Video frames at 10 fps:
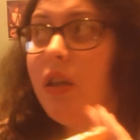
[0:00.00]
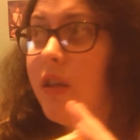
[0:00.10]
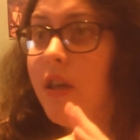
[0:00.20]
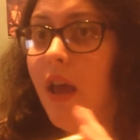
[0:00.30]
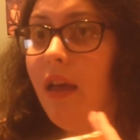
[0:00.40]

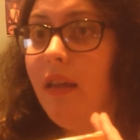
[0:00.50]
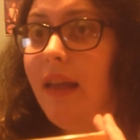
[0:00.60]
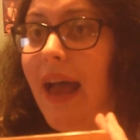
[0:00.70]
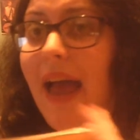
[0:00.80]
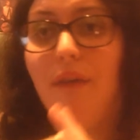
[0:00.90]
girl
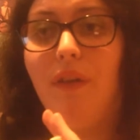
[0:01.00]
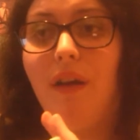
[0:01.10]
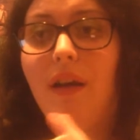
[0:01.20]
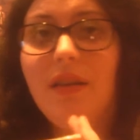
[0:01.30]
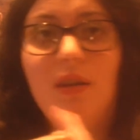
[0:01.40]

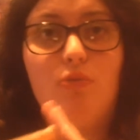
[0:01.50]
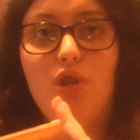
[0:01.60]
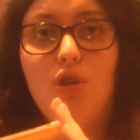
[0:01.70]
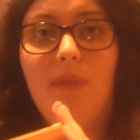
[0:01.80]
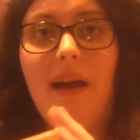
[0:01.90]
ever,
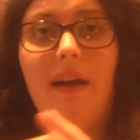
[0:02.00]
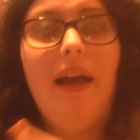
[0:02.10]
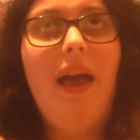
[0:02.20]
YouTuber.